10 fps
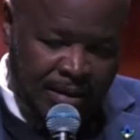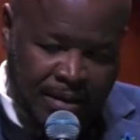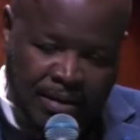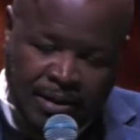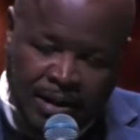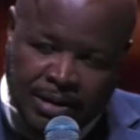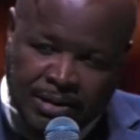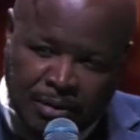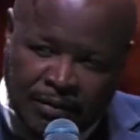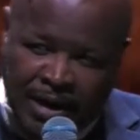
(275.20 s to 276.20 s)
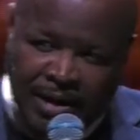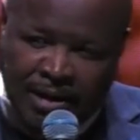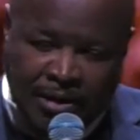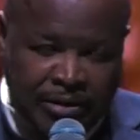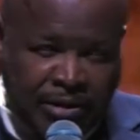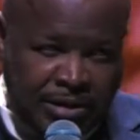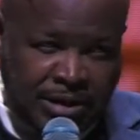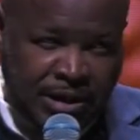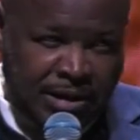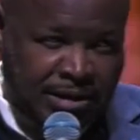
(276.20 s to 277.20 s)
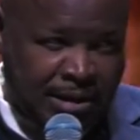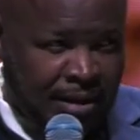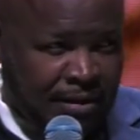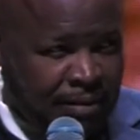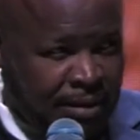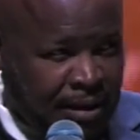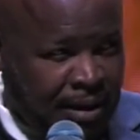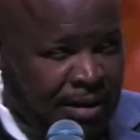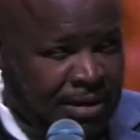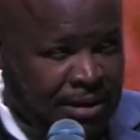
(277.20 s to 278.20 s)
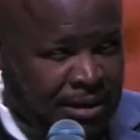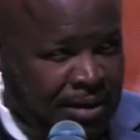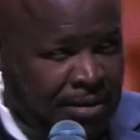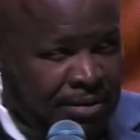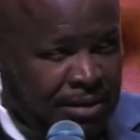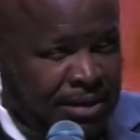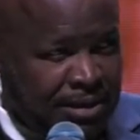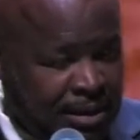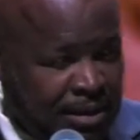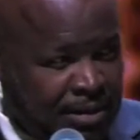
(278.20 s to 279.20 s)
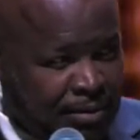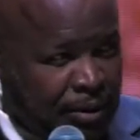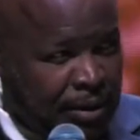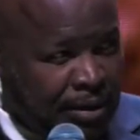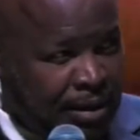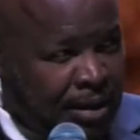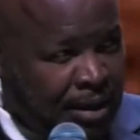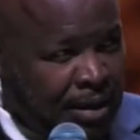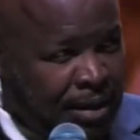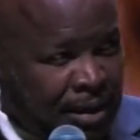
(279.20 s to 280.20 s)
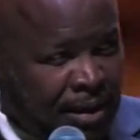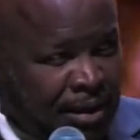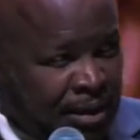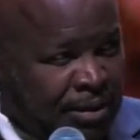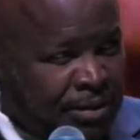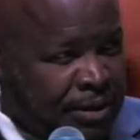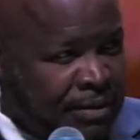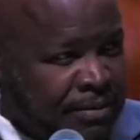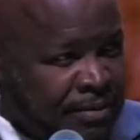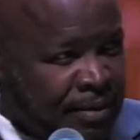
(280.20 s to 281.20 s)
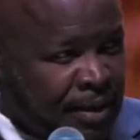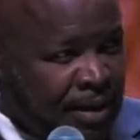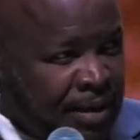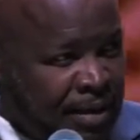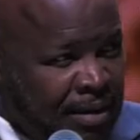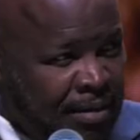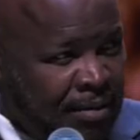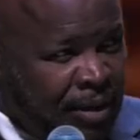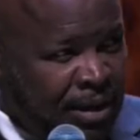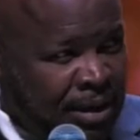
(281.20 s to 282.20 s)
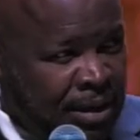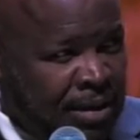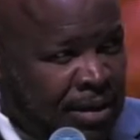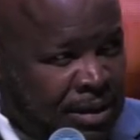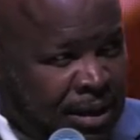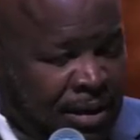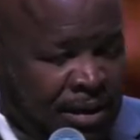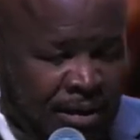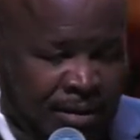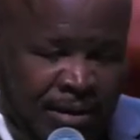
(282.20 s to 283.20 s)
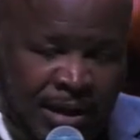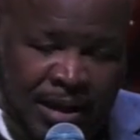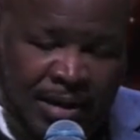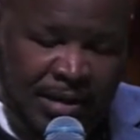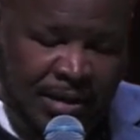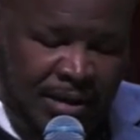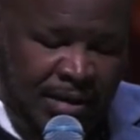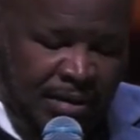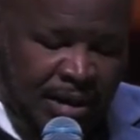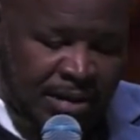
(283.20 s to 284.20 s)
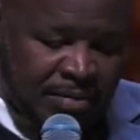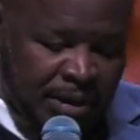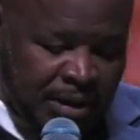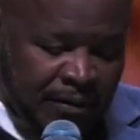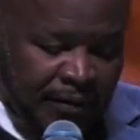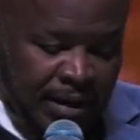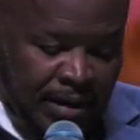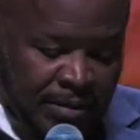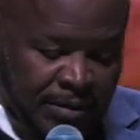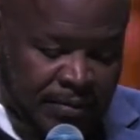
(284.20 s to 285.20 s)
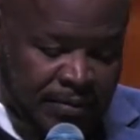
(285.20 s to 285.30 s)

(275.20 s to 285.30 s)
The other thing is providing our NRCS staff with the knowledge and skills that's needed to work in Indian Country. We need to continue to do that, and that's being developed.